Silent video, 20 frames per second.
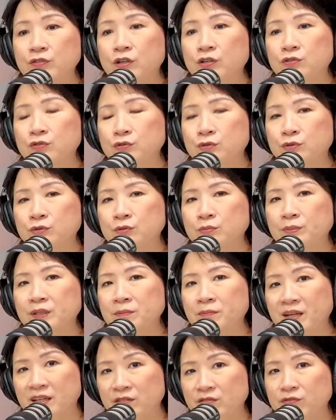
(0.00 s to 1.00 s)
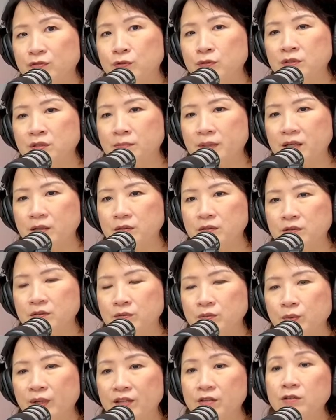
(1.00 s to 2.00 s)
you've got to be mindful about
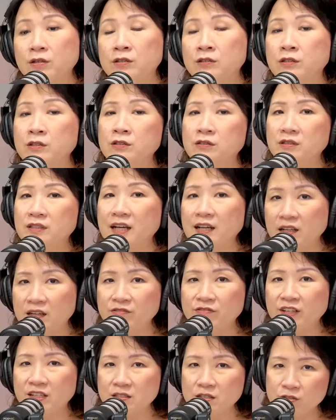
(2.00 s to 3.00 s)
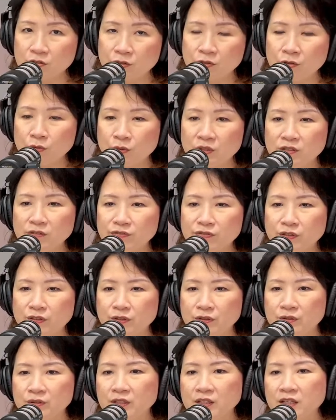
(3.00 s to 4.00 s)
whether or not that advice is going to work for
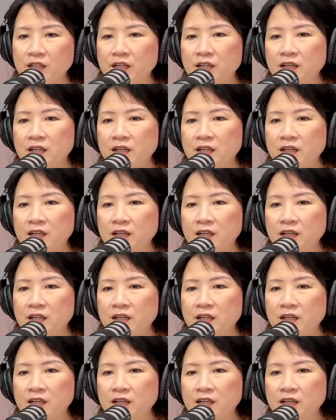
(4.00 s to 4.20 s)
you.